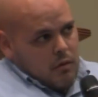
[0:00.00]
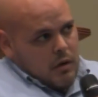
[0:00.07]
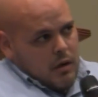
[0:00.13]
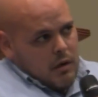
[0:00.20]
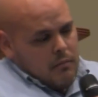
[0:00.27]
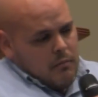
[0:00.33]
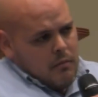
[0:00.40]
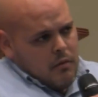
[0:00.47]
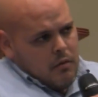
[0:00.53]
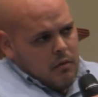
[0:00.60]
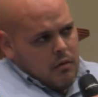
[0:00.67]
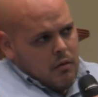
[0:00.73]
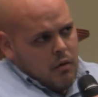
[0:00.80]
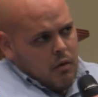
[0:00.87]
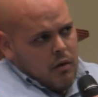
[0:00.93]
Um,
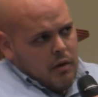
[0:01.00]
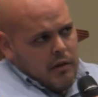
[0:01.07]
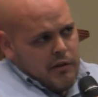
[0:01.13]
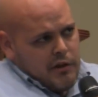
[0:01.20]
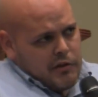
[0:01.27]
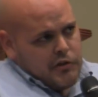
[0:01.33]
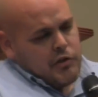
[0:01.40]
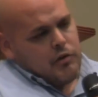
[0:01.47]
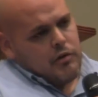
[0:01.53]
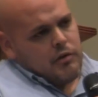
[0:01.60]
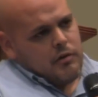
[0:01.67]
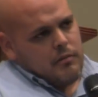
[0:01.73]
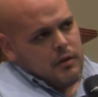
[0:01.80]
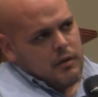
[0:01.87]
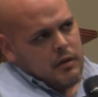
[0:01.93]
the
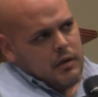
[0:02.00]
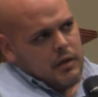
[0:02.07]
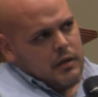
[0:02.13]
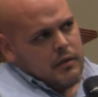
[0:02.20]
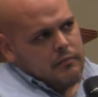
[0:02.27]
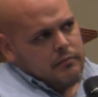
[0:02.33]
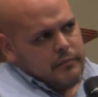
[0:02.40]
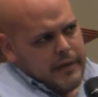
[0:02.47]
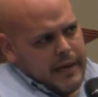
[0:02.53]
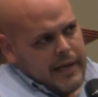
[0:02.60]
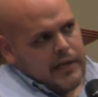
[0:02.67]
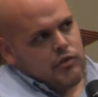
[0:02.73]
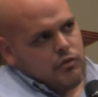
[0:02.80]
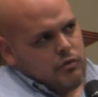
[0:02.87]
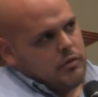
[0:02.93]
term uh,
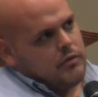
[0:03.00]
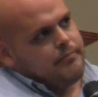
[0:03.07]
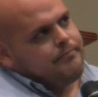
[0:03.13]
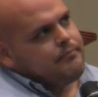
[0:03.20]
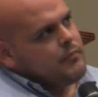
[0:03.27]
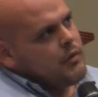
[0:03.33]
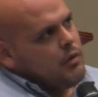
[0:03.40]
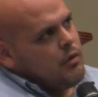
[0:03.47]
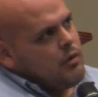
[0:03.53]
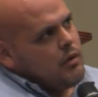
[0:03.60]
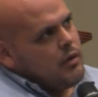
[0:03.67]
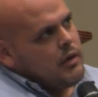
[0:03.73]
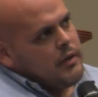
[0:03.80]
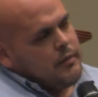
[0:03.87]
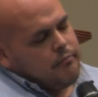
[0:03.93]
natural,
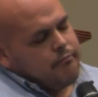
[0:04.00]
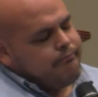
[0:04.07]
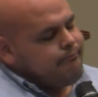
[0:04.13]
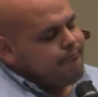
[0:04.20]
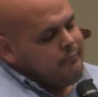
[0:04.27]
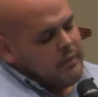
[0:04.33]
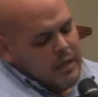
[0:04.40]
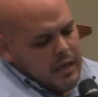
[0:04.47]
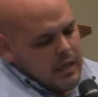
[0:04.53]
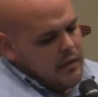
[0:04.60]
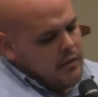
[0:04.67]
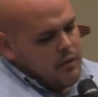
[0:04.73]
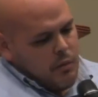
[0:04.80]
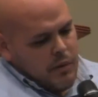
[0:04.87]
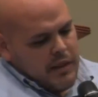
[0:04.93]
or um,
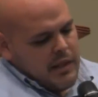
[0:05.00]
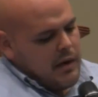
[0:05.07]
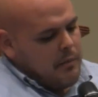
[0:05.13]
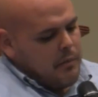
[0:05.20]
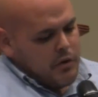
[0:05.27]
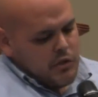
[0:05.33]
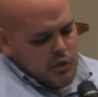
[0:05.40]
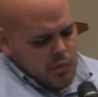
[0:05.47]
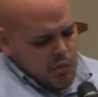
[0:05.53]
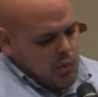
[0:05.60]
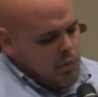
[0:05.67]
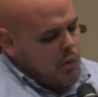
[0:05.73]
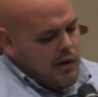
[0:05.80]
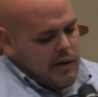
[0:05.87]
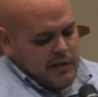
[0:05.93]
the way that a person
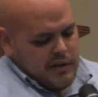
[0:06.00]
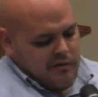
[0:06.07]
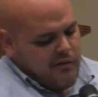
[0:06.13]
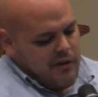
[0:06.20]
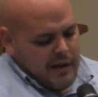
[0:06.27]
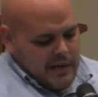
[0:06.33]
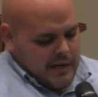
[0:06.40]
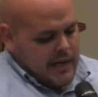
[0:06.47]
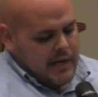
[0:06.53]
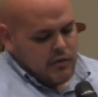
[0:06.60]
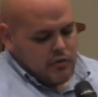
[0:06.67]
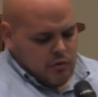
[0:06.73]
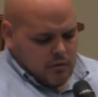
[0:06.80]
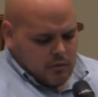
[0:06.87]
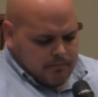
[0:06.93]
would want to define
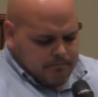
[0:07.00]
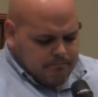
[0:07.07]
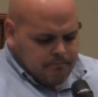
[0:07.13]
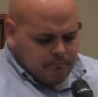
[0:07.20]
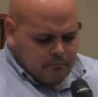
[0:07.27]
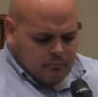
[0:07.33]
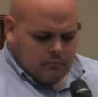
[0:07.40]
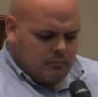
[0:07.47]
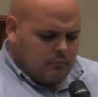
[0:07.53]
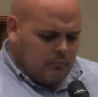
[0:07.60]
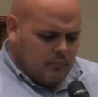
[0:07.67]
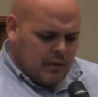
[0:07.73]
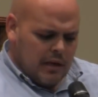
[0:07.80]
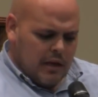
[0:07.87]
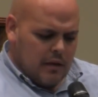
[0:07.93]
natural,
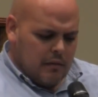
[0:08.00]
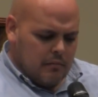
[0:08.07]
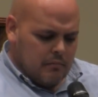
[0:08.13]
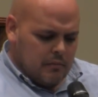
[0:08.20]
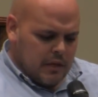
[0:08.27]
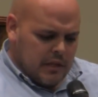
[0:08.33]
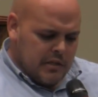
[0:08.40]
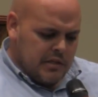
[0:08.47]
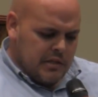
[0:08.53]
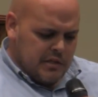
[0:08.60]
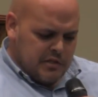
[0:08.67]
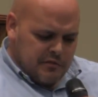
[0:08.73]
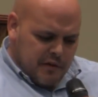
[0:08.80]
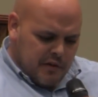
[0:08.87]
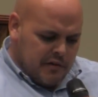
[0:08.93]
um, is,
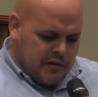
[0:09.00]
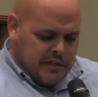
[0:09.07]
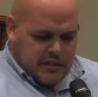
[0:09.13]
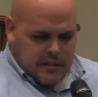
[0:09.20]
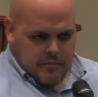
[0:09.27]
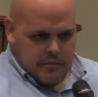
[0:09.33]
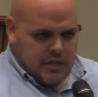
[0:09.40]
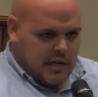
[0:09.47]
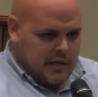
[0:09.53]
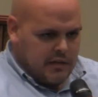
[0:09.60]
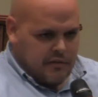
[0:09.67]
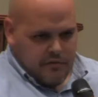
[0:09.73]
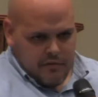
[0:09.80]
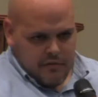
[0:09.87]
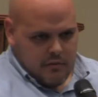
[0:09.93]
is very
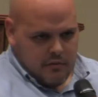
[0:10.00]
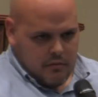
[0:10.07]
subjective.